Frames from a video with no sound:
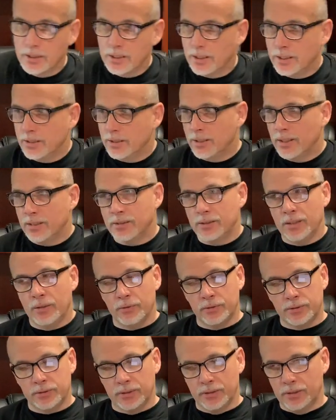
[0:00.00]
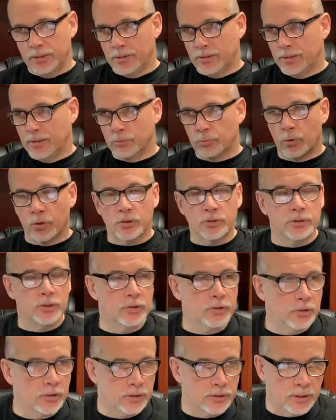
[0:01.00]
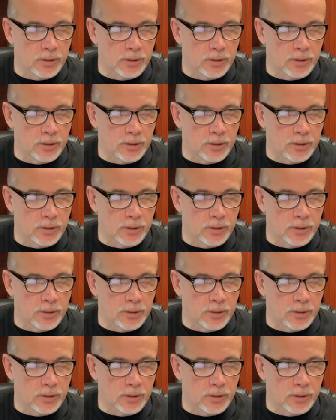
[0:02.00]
His word's no good.